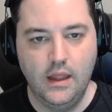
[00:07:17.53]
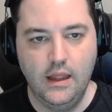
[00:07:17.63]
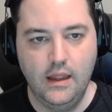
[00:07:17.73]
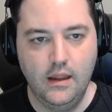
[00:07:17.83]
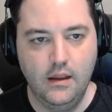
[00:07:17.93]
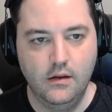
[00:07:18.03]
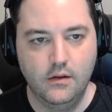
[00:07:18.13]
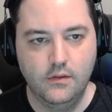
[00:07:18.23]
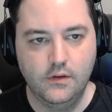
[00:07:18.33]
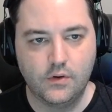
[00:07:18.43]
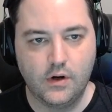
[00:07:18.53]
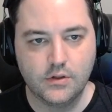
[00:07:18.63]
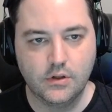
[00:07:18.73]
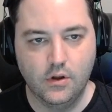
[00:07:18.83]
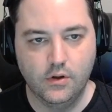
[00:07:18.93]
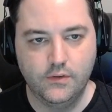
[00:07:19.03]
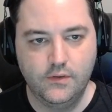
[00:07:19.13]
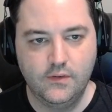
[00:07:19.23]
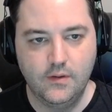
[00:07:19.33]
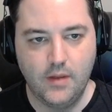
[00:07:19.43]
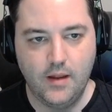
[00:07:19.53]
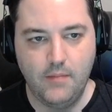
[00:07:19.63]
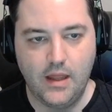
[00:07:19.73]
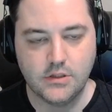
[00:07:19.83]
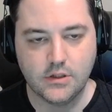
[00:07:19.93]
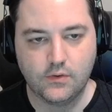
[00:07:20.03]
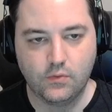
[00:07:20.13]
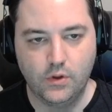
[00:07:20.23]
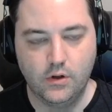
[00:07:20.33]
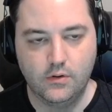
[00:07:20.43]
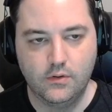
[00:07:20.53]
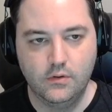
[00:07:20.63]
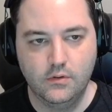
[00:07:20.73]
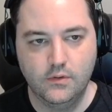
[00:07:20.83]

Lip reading: And these are actually called semi-magic squares.